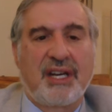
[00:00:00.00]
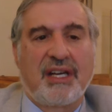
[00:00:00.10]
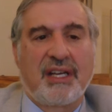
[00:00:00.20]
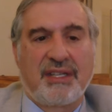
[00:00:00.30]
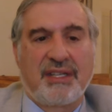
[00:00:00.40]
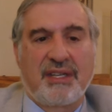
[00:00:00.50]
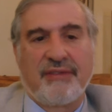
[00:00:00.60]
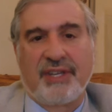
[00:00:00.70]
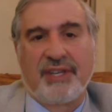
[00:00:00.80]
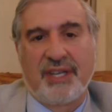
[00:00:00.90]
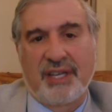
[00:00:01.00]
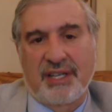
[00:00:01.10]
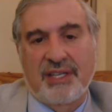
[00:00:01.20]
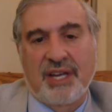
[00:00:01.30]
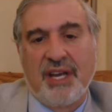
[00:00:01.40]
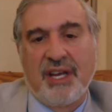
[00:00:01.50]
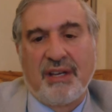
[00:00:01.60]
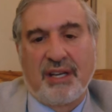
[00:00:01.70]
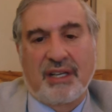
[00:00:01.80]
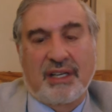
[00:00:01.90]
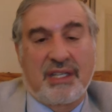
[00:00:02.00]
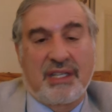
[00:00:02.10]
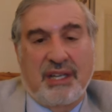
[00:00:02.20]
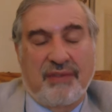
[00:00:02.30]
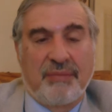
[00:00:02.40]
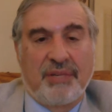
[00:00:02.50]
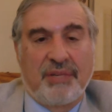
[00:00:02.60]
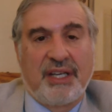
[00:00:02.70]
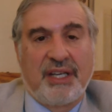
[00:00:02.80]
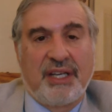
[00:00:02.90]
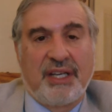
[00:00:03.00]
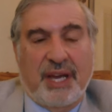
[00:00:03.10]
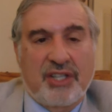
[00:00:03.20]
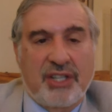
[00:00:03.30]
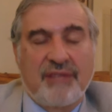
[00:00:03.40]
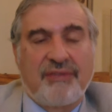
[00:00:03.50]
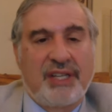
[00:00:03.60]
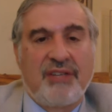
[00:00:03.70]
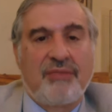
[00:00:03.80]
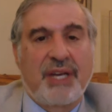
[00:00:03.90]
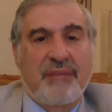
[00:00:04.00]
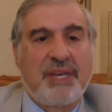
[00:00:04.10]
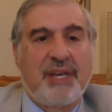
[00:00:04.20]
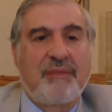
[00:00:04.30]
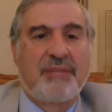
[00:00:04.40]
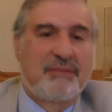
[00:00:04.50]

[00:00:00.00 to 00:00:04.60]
genes and adding others over the years, conceivably, imaginatively, you